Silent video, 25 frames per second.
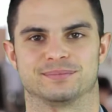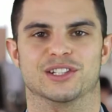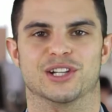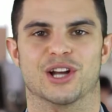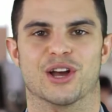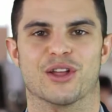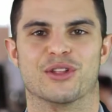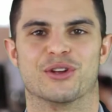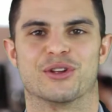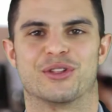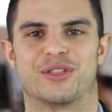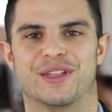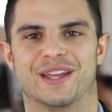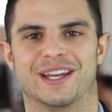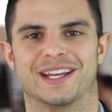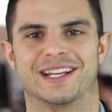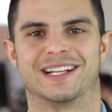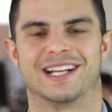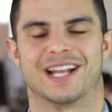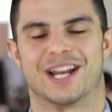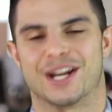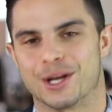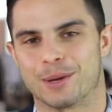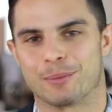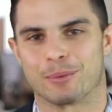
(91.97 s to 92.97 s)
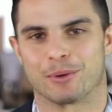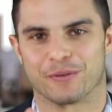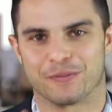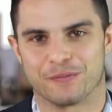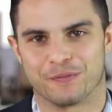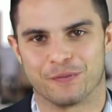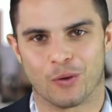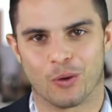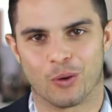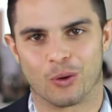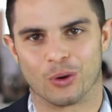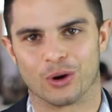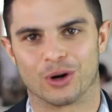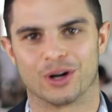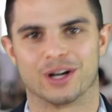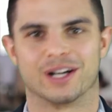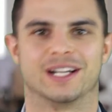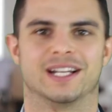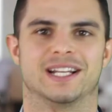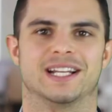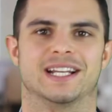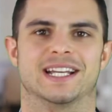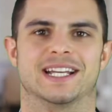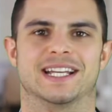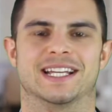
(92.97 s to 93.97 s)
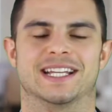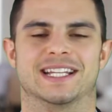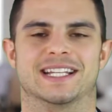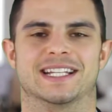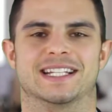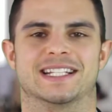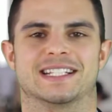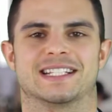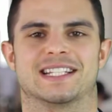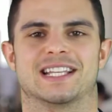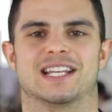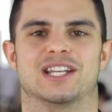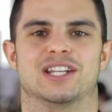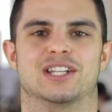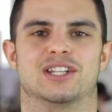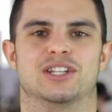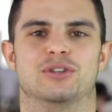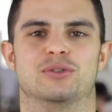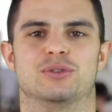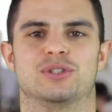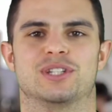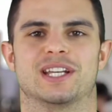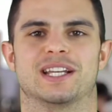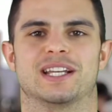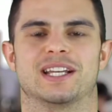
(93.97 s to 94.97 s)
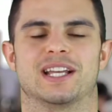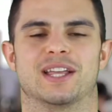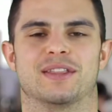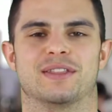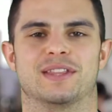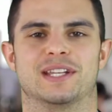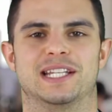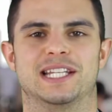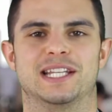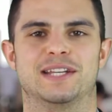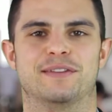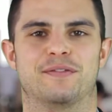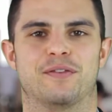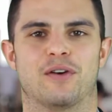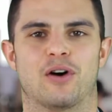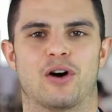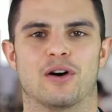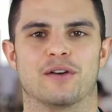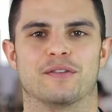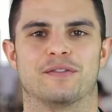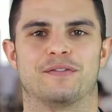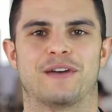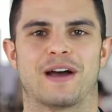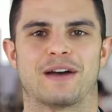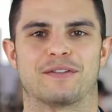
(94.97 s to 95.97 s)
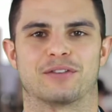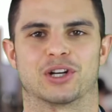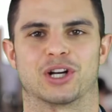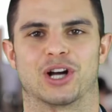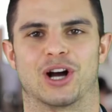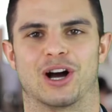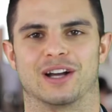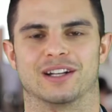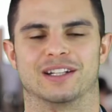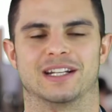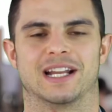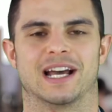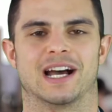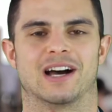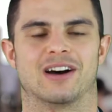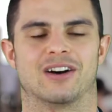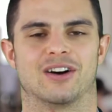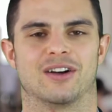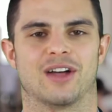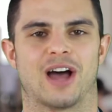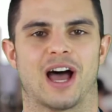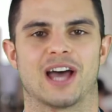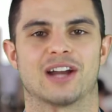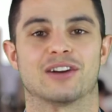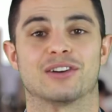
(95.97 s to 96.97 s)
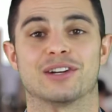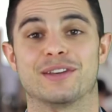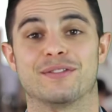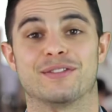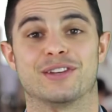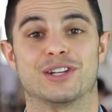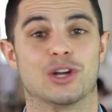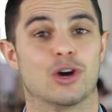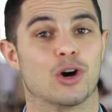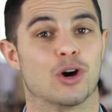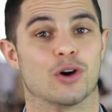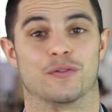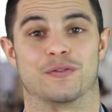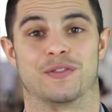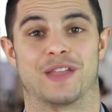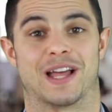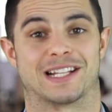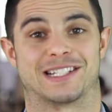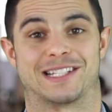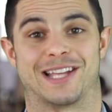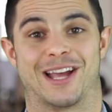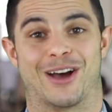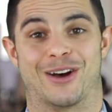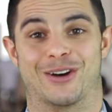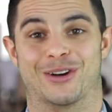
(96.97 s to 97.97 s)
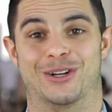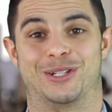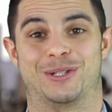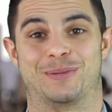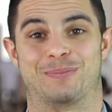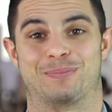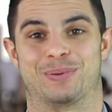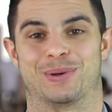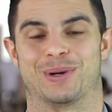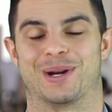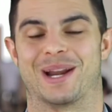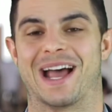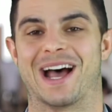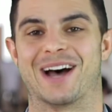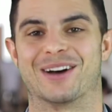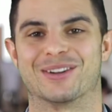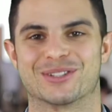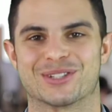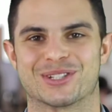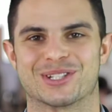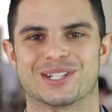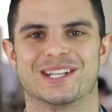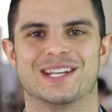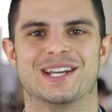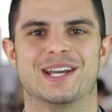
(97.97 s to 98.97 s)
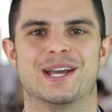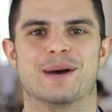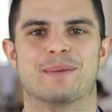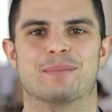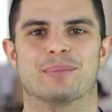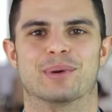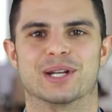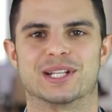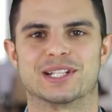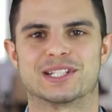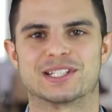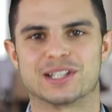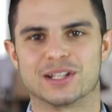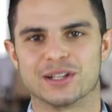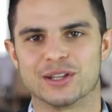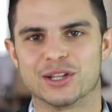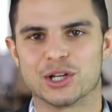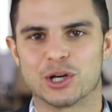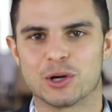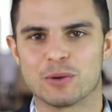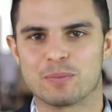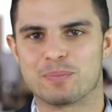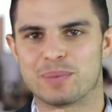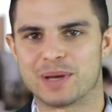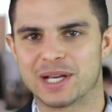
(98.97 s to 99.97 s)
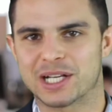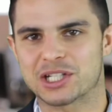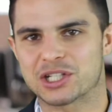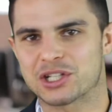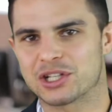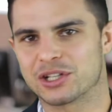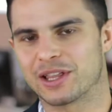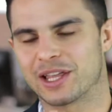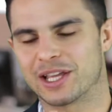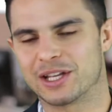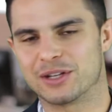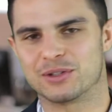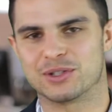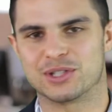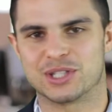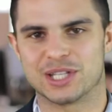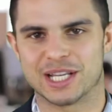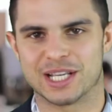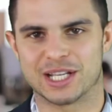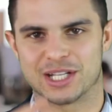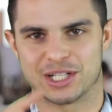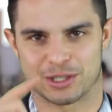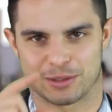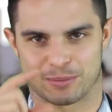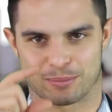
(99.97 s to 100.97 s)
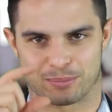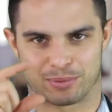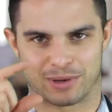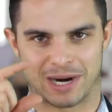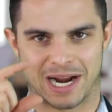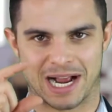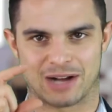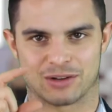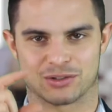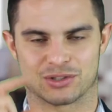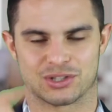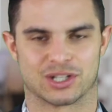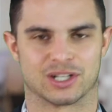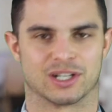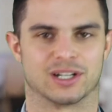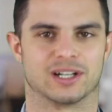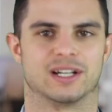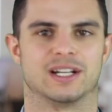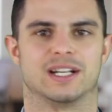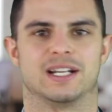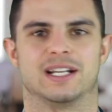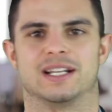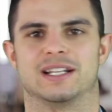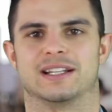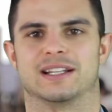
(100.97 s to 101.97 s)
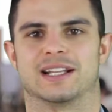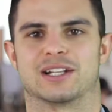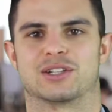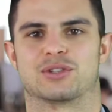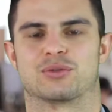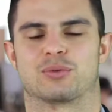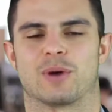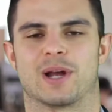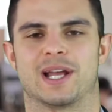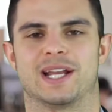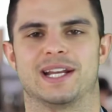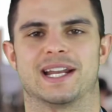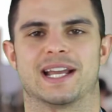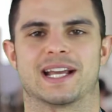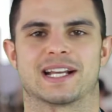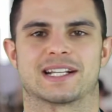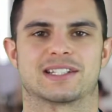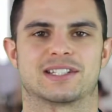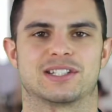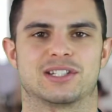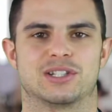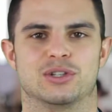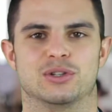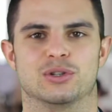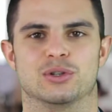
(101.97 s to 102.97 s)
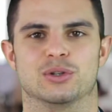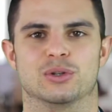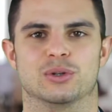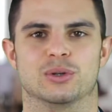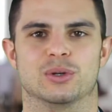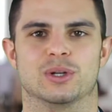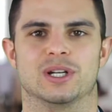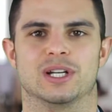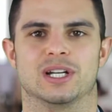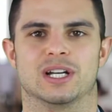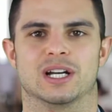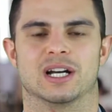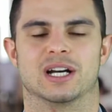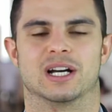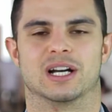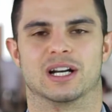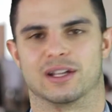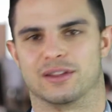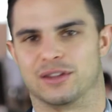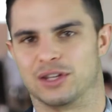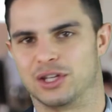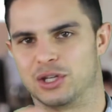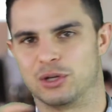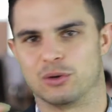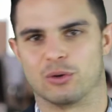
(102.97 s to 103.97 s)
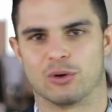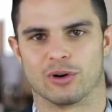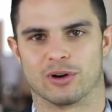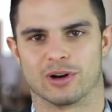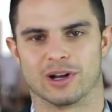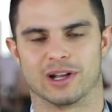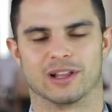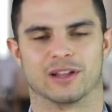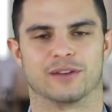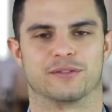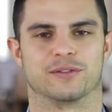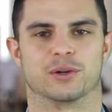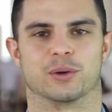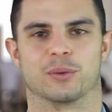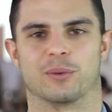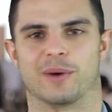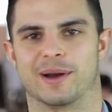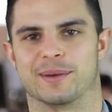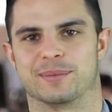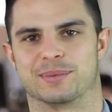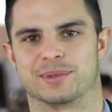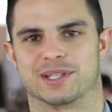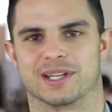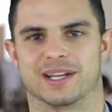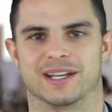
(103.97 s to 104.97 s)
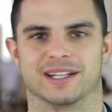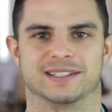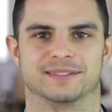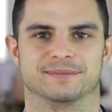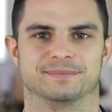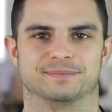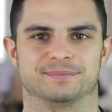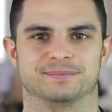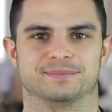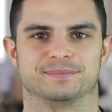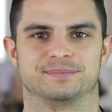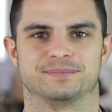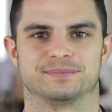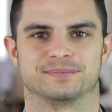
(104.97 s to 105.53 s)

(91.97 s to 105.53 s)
The other thing, number four, is using the default favicon. Now, I don't even know if that's how it's pronounced, but it's the little picture that you see in your browser that's right next to the URL of your website.